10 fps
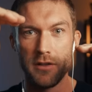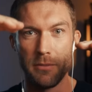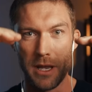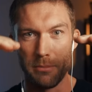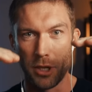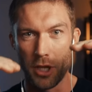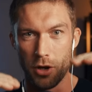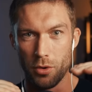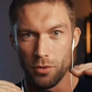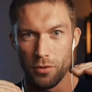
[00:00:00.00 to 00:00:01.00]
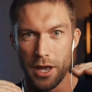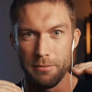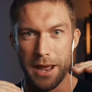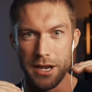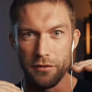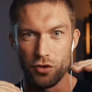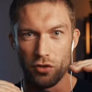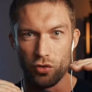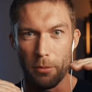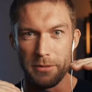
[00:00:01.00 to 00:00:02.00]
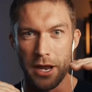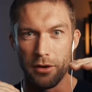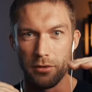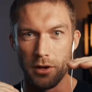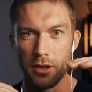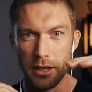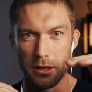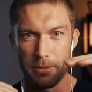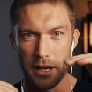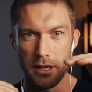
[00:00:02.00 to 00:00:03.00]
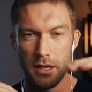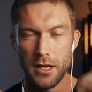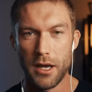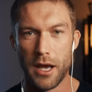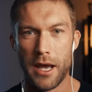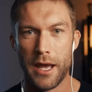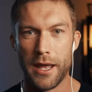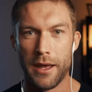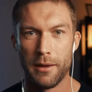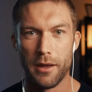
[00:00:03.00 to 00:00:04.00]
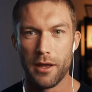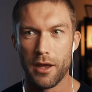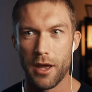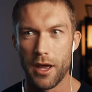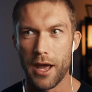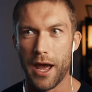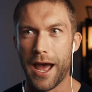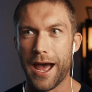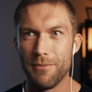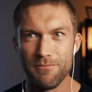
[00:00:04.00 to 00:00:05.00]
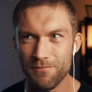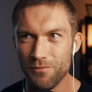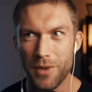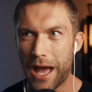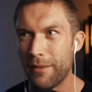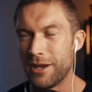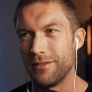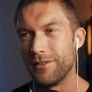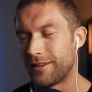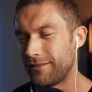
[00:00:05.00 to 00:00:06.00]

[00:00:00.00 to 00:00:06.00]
to being below, and men have just dropped down a little bit. Uh, I mean,